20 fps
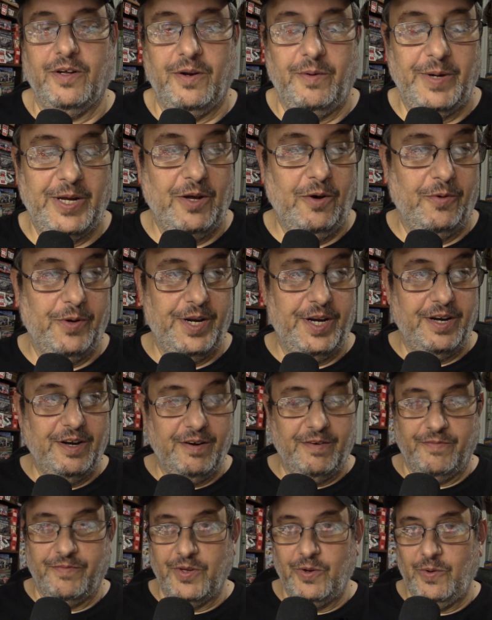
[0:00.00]
Going to be going in
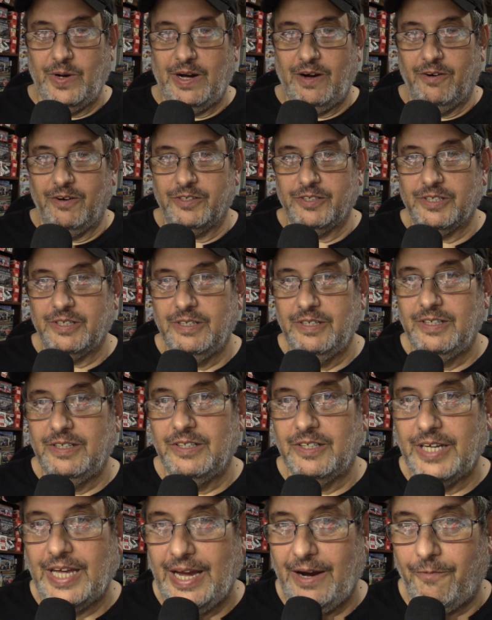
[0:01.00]
a few hours.
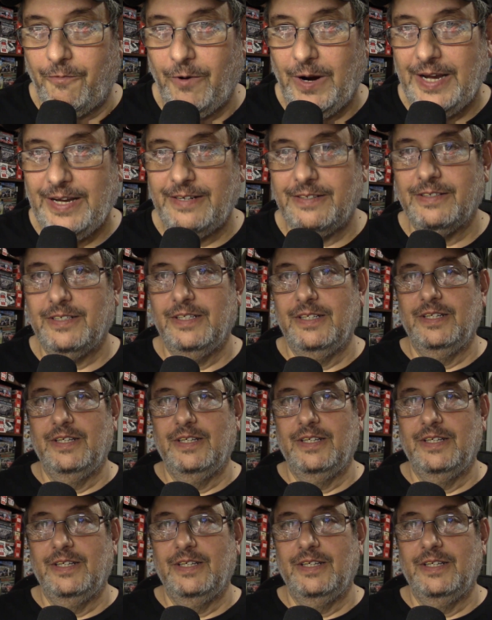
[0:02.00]
Can't wait.